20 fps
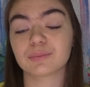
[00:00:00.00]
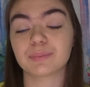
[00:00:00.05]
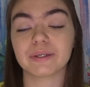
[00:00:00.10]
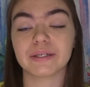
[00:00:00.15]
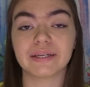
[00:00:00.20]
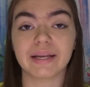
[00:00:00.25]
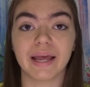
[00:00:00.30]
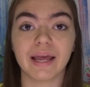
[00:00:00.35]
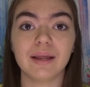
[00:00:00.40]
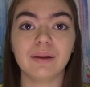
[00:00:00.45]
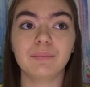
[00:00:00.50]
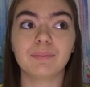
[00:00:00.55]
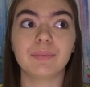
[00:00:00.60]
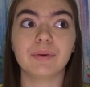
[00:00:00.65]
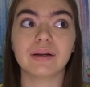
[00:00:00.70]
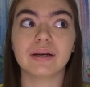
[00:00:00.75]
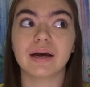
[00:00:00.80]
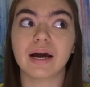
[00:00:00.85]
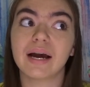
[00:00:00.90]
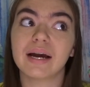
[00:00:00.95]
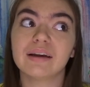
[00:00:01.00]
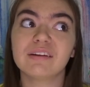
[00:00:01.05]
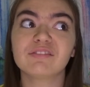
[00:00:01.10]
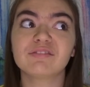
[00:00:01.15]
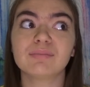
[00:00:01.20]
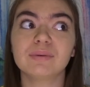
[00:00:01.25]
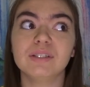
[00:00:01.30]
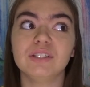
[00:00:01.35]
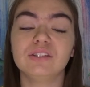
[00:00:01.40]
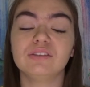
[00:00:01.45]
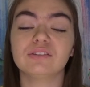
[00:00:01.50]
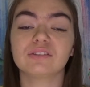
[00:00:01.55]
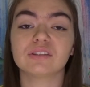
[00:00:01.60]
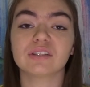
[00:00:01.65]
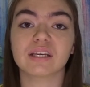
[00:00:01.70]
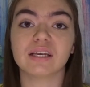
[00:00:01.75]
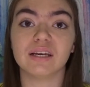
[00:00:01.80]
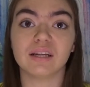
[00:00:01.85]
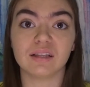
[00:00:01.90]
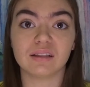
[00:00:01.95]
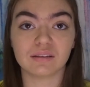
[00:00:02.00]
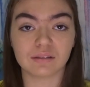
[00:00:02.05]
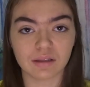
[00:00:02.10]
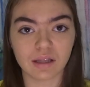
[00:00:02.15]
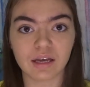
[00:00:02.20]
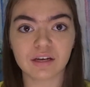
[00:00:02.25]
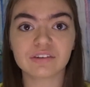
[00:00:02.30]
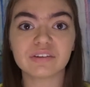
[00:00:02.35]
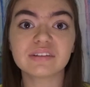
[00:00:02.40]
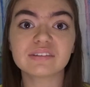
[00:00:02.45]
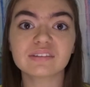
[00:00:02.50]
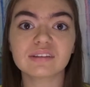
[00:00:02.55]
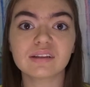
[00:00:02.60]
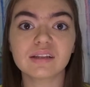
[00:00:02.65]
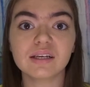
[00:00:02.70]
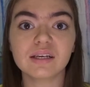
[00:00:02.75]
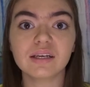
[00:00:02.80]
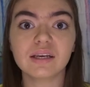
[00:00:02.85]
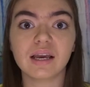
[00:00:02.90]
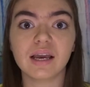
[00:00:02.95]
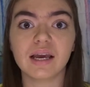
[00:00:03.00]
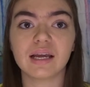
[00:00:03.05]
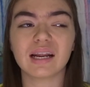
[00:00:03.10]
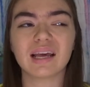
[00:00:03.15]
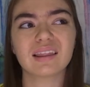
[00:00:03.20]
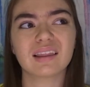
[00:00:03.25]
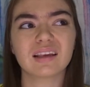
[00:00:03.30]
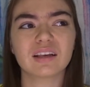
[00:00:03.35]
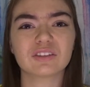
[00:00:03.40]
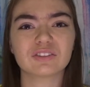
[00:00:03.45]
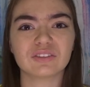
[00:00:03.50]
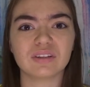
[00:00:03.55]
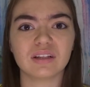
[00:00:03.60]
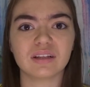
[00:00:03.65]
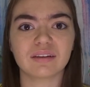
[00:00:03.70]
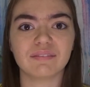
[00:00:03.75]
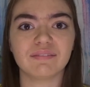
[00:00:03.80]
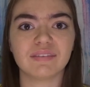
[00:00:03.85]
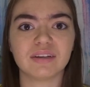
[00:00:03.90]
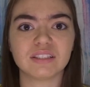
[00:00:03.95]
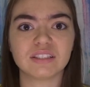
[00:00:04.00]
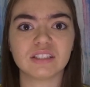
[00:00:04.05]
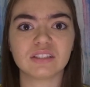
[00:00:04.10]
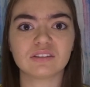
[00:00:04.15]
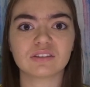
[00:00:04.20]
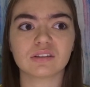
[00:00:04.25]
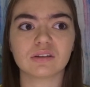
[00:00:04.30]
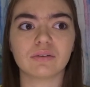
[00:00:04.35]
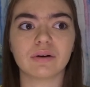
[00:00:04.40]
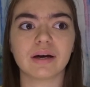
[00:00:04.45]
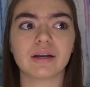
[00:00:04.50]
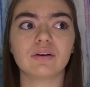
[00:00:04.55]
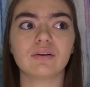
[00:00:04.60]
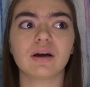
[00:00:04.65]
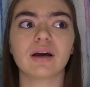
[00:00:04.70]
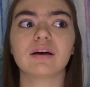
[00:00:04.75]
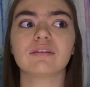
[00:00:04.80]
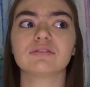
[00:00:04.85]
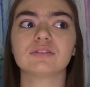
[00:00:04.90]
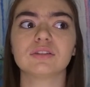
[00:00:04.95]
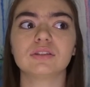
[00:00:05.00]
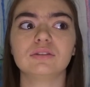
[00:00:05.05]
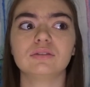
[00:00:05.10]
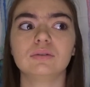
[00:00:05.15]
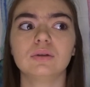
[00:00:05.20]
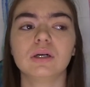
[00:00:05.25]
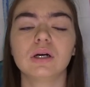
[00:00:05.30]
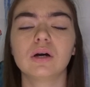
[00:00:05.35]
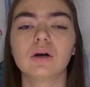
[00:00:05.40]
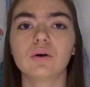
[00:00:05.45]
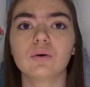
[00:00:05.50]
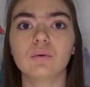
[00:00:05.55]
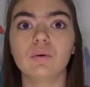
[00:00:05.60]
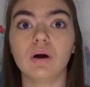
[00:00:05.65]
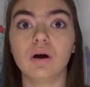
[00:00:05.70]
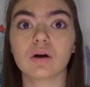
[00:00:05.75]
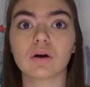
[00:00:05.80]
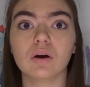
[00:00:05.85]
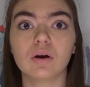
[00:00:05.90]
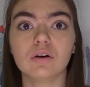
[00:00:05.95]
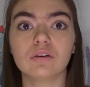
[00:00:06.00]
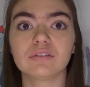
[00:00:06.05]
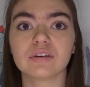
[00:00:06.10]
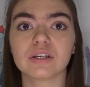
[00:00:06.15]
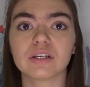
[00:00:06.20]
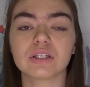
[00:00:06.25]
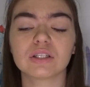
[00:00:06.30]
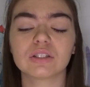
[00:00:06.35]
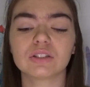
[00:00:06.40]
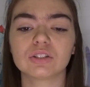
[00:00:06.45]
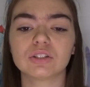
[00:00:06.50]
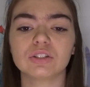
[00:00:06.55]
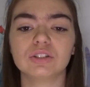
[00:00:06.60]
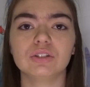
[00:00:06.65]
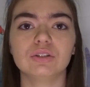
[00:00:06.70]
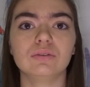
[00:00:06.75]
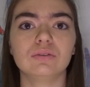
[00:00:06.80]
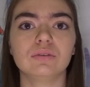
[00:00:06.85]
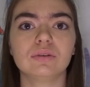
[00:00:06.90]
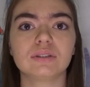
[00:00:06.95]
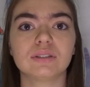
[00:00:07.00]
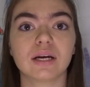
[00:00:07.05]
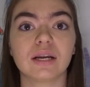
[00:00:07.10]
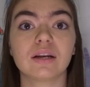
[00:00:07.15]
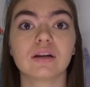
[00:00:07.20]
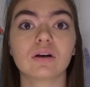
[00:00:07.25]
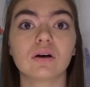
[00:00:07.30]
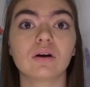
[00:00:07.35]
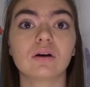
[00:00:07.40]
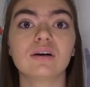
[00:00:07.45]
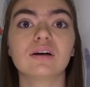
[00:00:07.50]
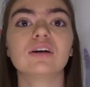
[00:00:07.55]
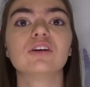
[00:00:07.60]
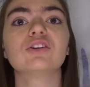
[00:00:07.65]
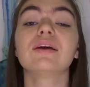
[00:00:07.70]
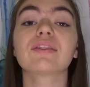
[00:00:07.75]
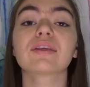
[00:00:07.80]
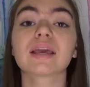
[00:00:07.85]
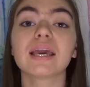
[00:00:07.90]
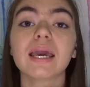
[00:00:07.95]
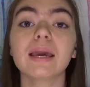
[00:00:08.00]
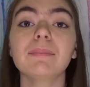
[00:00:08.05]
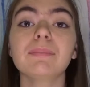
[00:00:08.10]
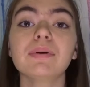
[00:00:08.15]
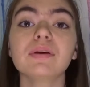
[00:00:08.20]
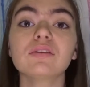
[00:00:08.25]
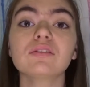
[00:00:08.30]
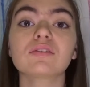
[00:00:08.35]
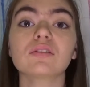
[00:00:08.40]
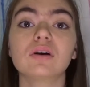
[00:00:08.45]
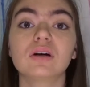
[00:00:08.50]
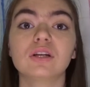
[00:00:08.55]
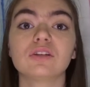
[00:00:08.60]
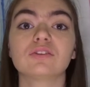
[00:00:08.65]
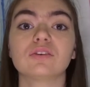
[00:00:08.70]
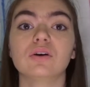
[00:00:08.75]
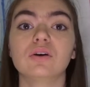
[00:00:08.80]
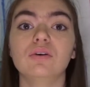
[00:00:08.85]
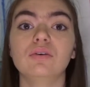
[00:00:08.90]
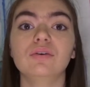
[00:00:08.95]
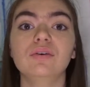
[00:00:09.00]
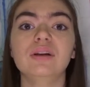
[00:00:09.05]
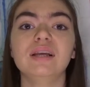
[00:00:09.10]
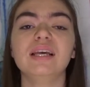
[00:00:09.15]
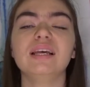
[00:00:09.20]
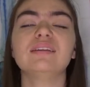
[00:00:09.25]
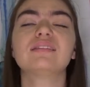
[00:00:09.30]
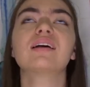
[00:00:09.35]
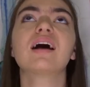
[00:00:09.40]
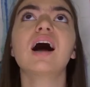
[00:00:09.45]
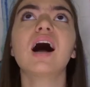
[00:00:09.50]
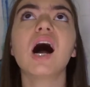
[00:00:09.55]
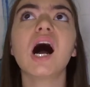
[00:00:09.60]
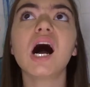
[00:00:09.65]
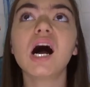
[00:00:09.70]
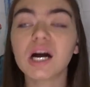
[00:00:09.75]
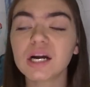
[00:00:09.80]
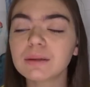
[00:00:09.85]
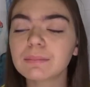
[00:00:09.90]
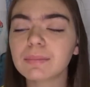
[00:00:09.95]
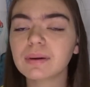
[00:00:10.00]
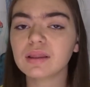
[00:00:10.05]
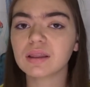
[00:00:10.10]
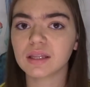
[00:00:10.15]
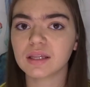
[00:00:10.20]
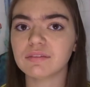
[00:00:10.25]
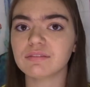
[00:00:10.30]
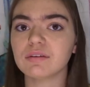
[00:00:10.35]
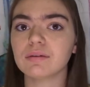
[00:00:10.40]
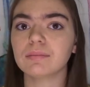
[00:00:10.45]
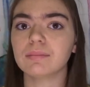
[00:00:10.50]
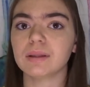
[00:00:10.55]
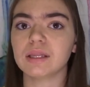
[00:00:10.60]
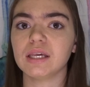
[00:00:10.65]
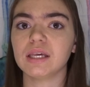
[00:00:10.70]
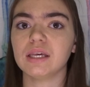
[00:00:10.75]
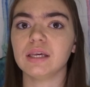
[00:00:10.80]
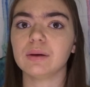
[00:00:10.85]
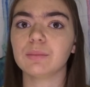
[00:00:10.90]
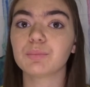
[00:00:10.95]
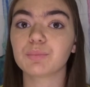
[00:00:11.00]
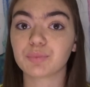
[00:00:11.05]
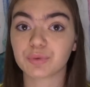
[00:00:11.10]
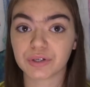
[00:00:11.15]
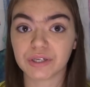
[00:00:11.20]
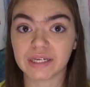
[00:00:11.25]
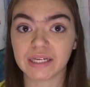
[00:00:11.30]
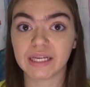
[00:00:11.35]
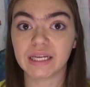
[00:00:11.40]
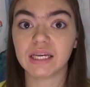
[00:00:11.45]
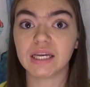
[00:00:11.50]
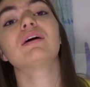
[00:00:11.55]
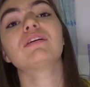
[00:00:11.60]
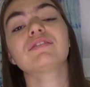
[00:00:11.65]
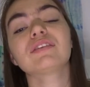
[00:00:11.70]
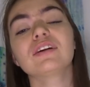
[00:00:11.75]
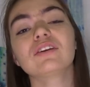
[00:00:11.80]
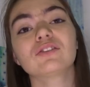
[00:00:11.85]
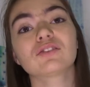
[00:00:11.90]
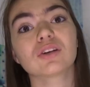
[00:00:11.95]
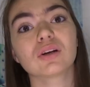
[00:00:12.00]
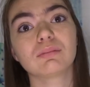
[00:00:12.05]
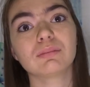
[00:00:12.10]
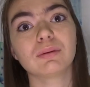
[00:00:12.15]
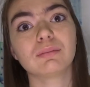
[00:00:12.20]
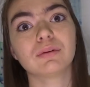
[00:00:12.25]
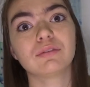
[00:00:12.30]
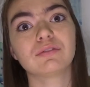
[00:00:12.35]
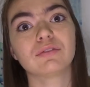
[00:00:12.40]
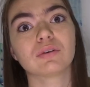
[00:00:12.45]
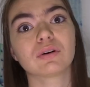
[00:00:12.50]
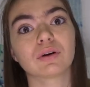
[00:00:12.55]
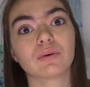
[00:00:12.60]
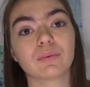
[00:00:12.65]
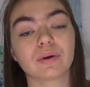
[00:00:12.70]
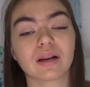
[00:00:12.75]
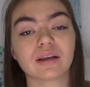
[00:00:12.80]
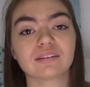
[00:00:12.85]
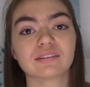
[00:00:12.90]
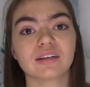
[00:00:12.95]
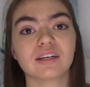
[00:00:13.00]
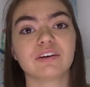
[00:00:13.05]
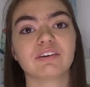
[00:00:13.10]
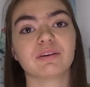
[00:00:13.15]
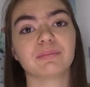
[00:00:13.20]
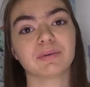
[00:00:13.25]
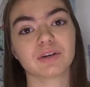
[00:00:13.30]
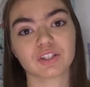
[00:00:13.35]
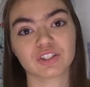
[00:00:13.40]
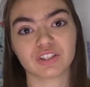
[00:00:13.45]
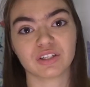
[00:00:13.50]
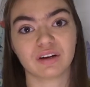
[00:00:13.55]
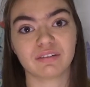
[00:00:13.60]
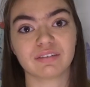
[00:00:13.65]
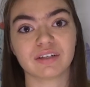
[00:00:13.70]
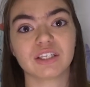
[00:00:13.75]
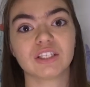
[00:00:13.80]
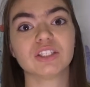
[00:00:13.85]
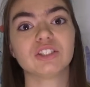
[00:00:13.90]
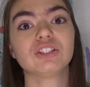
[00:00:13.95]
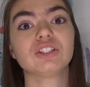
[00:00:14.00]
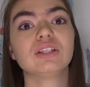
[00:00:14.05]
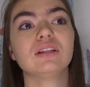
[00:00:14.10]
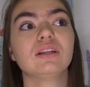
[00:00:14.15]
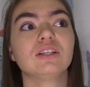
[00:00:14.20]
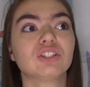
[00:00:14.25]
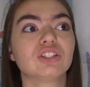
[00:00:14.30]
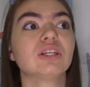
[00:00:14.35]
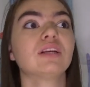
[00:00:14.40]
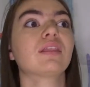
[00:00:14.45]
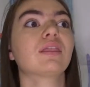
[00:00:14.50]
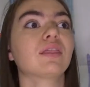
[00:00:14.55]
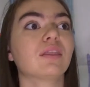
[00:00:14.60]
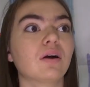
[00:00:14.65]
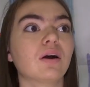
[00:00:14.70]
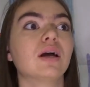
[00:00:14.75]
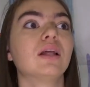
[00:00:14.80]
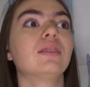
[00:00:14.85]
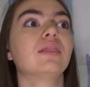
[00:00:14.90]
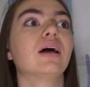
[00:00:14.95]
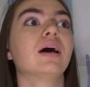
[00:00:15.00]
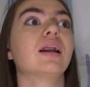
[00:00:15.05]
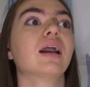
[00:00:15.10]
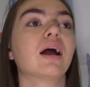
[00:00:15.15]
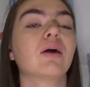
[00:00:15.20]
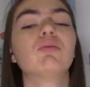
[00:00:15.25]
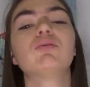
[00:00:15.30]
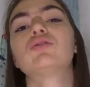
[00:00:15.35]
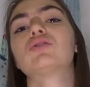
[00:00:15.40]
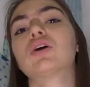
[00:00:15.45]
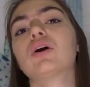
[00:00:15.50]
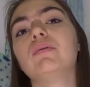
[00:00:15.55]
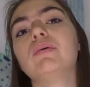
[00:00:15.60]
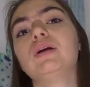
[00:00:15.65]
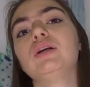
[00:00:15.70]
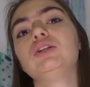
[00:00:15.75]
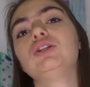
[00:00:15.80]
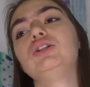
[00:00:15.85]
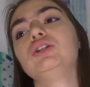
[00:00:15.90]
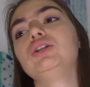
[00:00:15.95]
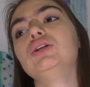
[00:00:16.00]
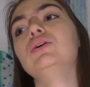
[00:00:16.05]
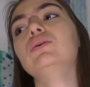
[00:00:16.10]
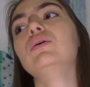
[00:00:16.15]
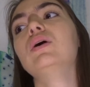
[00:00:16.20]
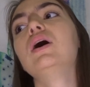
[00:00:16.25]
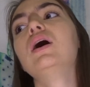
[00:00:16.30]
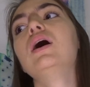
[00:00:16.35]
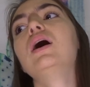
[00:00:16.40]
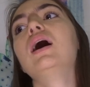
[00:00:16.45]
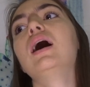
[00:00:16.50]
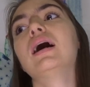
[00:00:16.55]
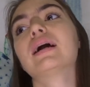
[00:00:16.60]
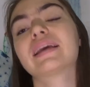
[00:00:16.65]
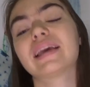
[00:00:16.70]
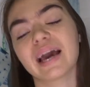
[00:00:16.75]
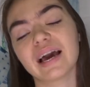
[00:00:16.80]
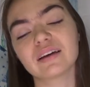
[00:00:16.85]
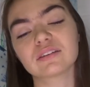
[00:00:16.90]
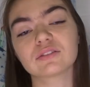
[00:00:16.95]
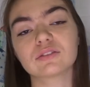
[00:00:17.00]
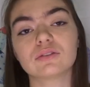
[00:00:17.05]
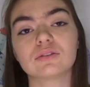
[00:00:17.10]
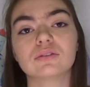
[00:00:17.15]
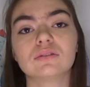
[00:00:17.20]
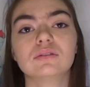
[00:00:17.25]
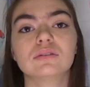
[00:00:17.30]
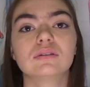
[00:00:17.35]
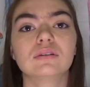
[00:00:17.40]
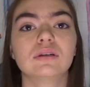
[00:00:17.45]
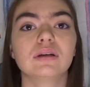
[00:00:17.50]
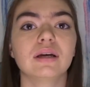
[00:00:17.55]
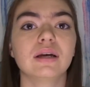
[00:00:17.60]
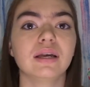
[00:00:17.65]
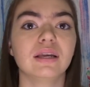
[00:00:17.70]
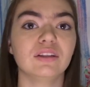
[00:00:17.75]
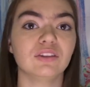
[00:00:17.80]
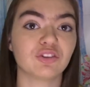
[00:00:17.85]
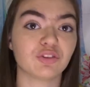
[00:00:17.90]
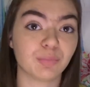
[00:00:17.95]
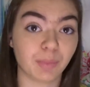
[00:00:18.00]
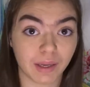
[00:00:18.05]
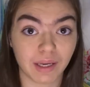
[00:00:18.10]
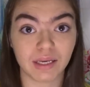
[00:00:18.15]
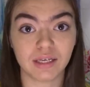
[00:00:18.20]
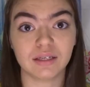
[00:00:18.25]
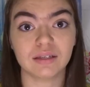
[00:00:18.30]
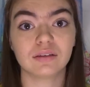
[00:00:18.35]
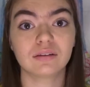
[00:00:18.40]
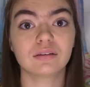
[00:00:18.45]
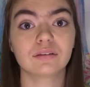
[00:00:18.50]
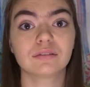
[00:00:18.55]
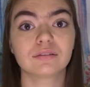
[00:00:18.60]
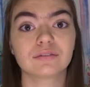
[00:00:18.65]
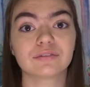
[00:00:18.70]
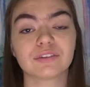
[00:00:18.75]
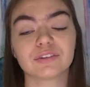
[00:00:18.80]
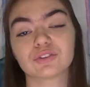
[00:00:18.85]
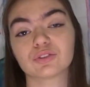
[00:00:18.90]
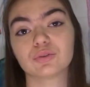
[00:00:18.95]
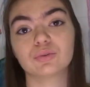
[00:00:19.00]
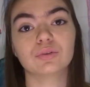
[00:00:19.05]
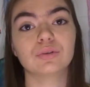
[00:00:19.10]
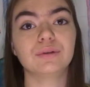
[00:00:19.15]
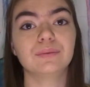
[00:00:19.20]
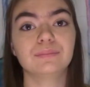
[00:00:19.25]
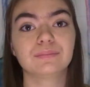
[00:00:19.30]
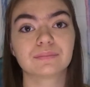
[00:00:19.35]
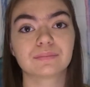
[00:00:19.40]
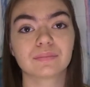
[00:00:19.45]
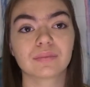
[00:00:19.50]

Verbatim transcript: per day but I've been using it a lot recently and I think it's really convenient so I don't have to walk over to dining hall now the campus on its own is unbelievably pretty. My friend has told me before when I sent her a picture of it, she legit thought that I was going to a castle in Spain for school.